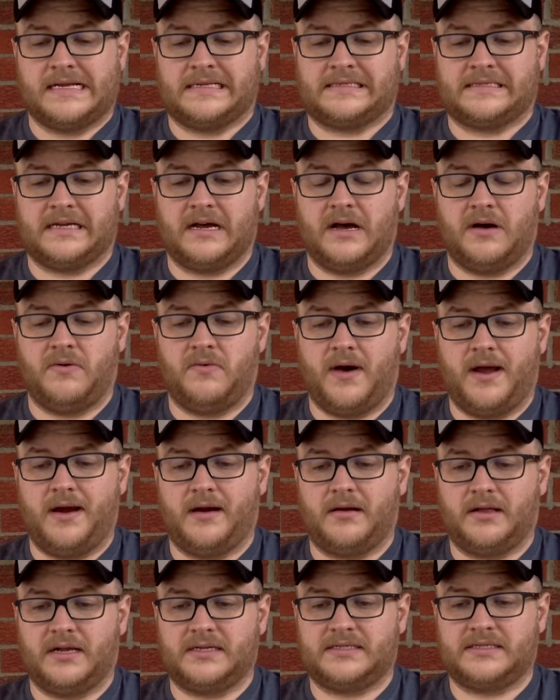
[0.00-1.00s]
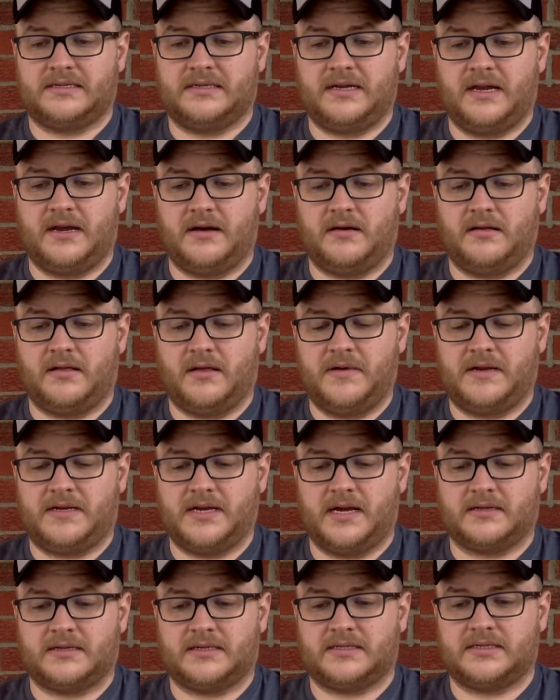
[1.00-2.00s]
It's a wireless deal. Let me
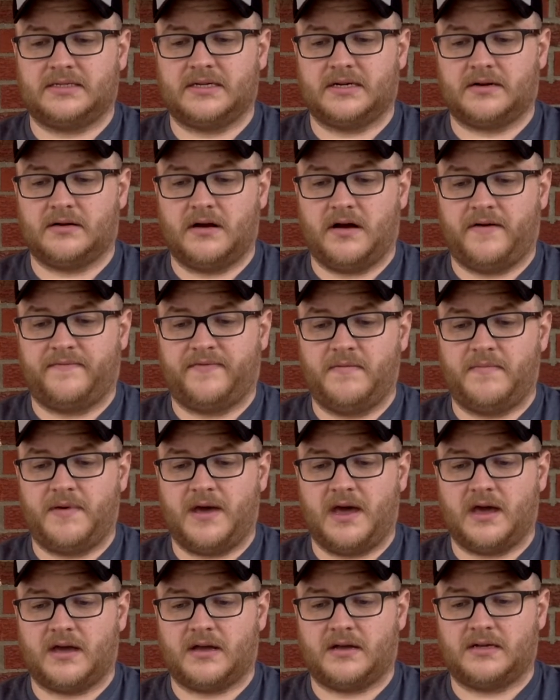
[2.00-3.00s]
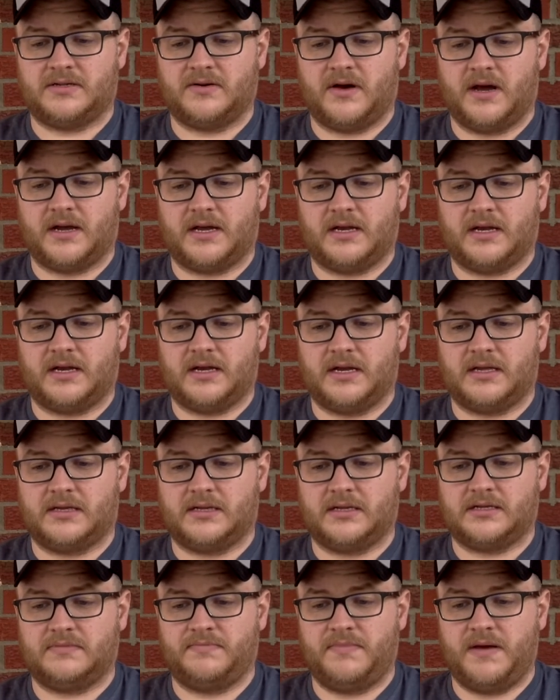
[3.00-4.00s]
take the sticker off the back so I can
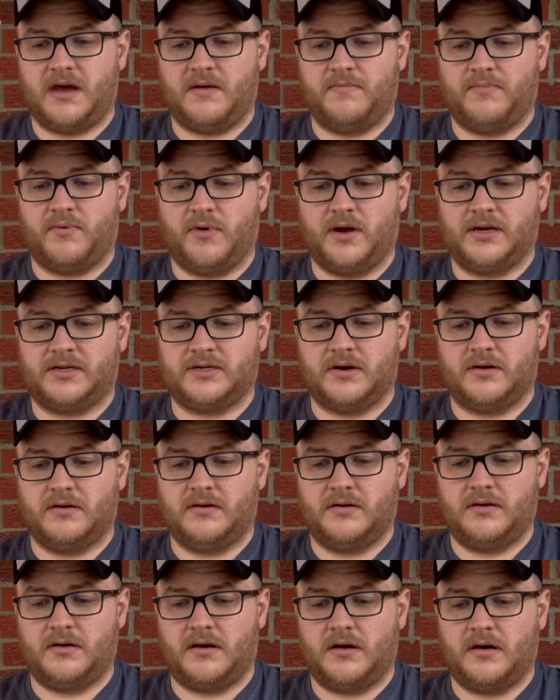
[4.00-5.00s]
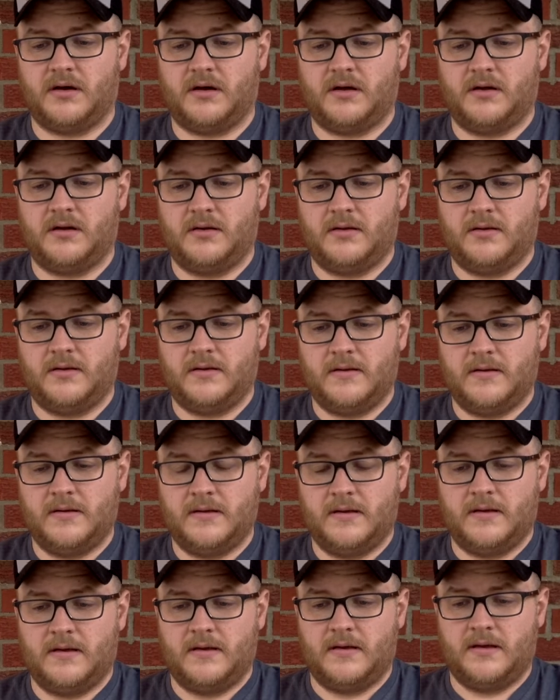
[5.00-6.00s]
get this bad boy turned on.
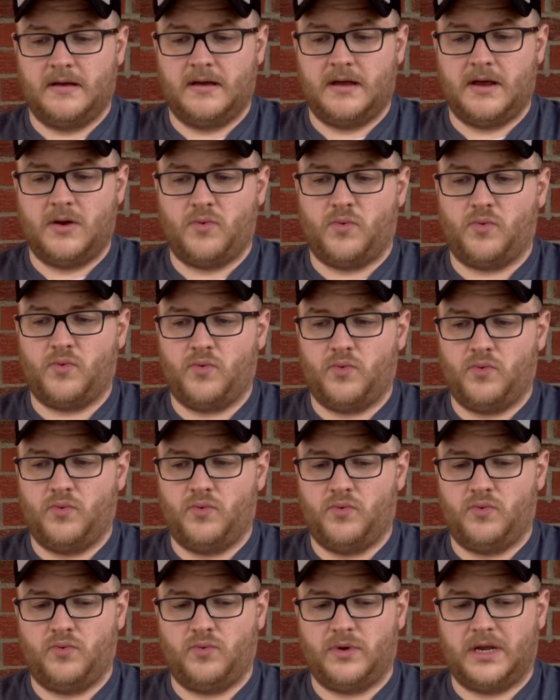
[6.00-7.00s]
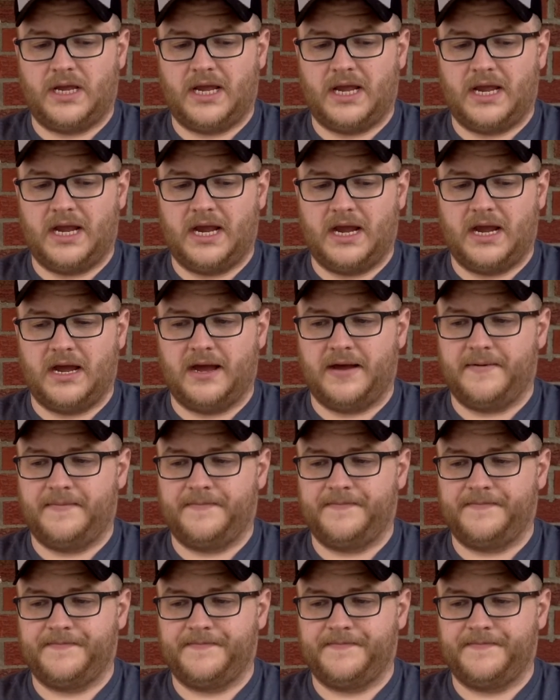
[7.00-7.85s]
Ooh, yeah.